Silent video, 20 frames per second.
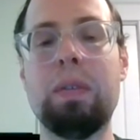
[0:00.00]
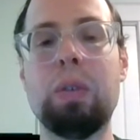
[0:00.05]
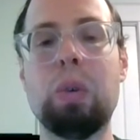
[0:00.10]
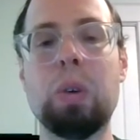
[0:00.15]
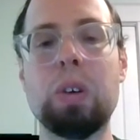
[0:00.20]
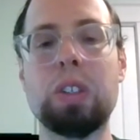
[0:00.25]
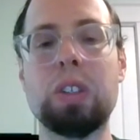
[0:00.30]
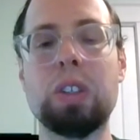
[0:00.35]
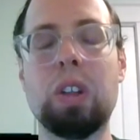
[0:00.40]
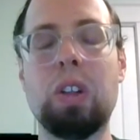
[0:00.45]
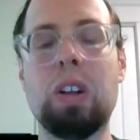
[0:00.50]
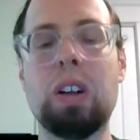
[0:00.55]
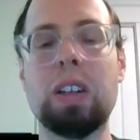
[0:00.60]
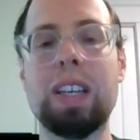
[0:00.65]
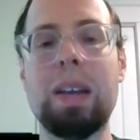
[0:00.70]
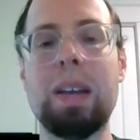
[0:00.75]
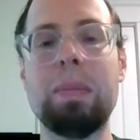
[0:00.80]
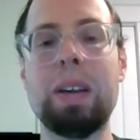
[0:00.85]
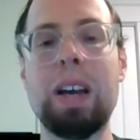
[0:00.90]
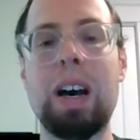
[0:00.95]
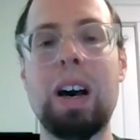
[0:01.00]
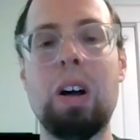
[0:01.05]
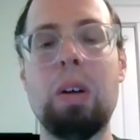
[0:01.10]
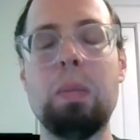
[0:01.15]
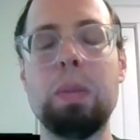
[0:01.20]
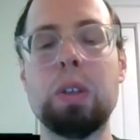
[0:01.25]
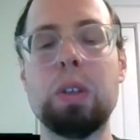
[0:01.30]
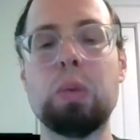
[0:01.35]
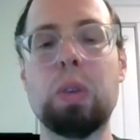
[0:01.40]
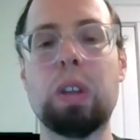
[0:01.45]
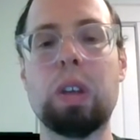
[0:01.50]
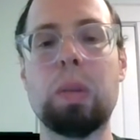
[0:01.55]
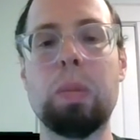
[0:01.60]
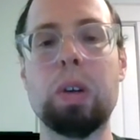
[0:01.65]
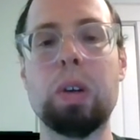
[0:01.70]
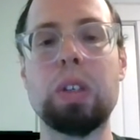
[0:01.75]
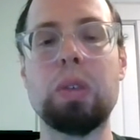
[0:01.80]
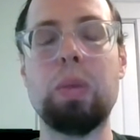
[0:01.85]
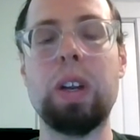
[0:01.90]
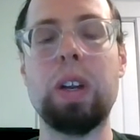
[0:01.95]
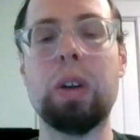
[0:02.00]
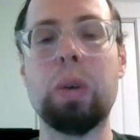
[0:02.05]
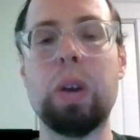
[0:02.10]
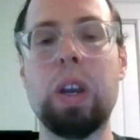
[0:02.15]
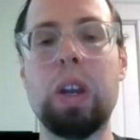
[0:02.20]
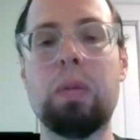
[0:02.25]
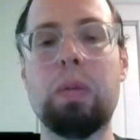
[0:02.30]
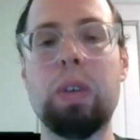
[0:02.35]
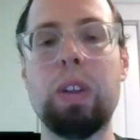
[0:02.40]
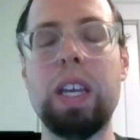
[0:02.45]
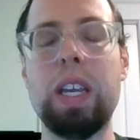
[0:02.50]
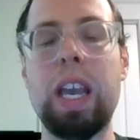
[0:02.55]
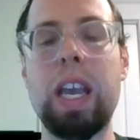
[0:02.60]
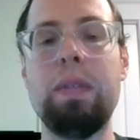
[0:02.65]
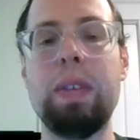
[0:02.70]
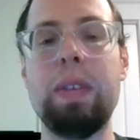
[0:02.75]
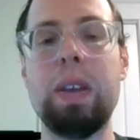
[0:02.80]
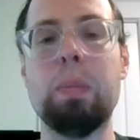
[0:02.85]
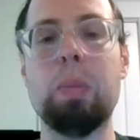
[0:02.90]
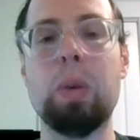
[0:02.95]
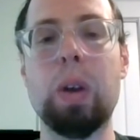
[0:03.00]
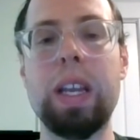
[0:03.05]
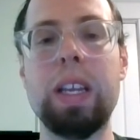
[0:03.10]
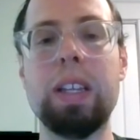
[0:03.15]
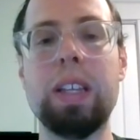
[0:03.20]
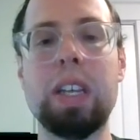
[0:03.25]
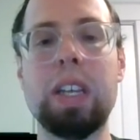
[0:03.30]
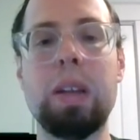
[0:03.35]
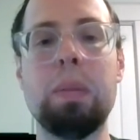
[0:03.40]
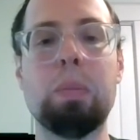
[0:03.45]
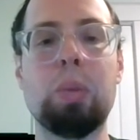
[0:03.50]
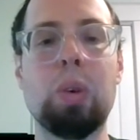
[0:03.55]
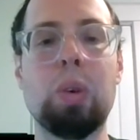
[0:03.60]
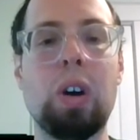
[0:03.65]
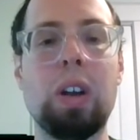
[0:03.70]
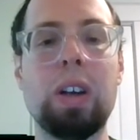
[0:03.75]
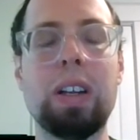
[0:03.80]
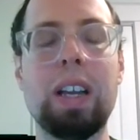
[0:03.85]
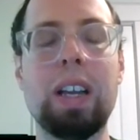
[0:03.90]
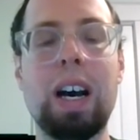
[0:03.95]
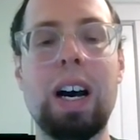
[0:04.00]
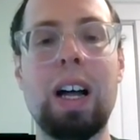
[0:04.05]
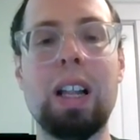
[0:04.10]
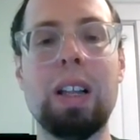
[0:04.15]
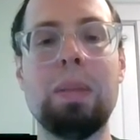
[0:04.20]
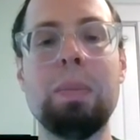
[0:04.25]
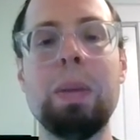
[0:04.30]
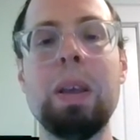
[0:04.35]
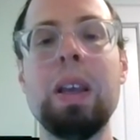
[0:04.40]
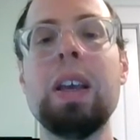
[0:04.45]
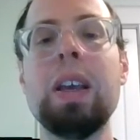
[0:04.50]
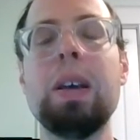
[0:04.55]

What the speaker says: of course, the longtime columnist with Commercial Integrator for the AV Brains and Brawn column.